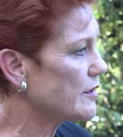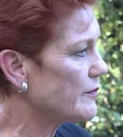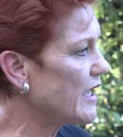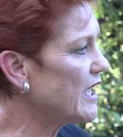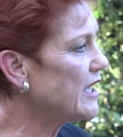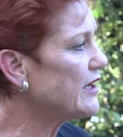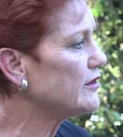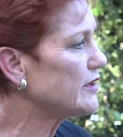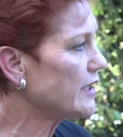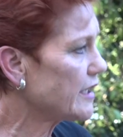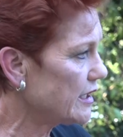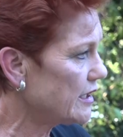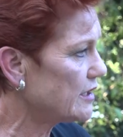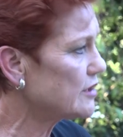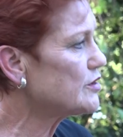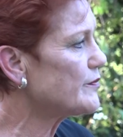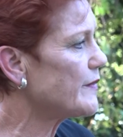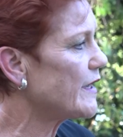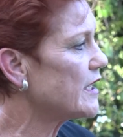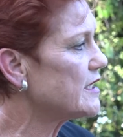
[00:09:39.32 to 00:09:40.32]
male
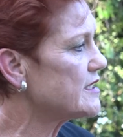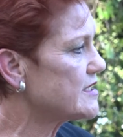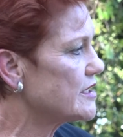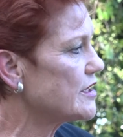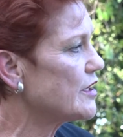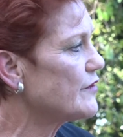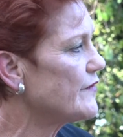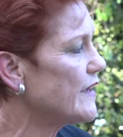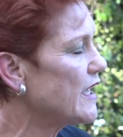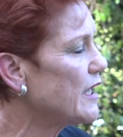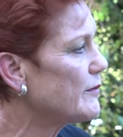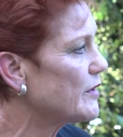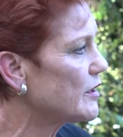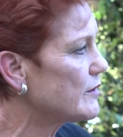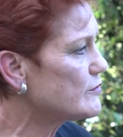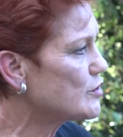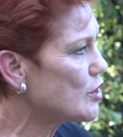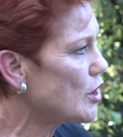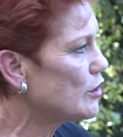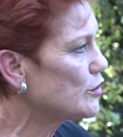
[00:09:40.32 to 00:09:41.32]
counterparts in their
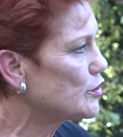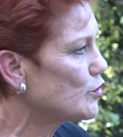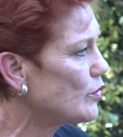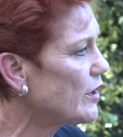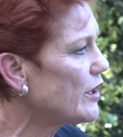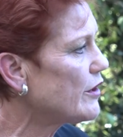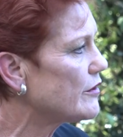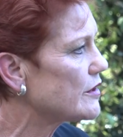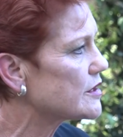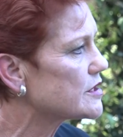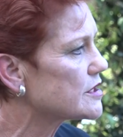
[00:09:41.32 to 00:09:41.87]
family and told to wear it.